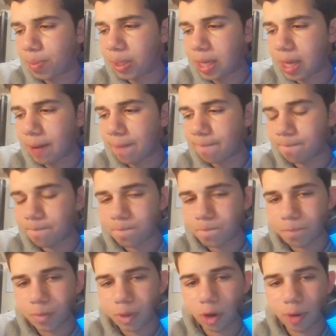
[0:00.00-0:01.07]
yeah,
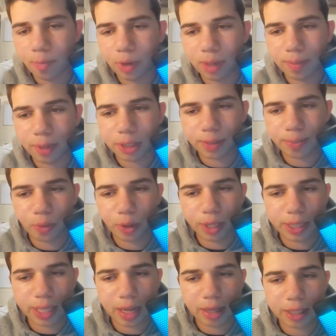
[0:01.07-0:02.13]
pretty much to
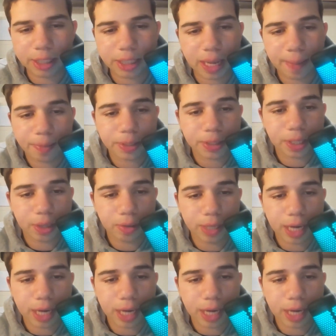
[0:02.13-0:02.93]
break down this episode,